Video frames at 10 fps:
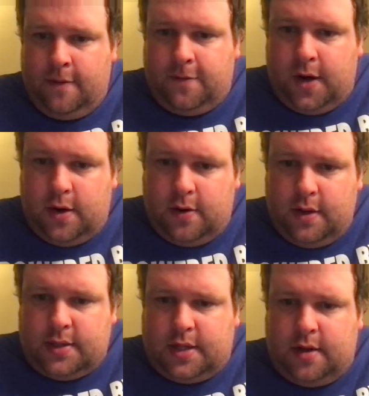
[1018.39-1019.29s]
Fredo
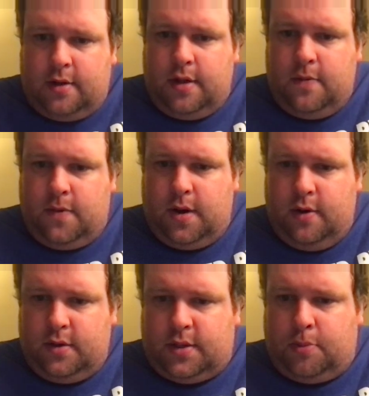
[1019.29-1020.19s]
is the only one
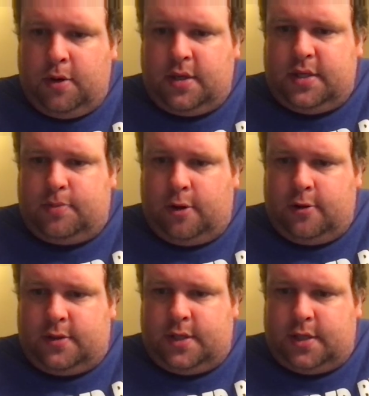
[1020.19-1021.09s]
who supports his
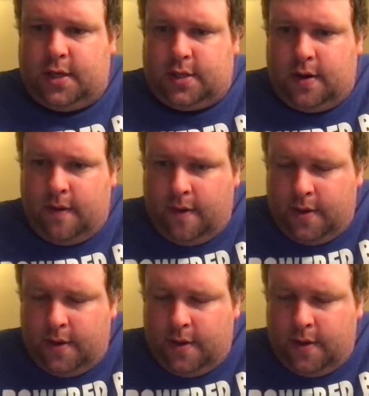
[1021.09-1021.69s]
brother's decision.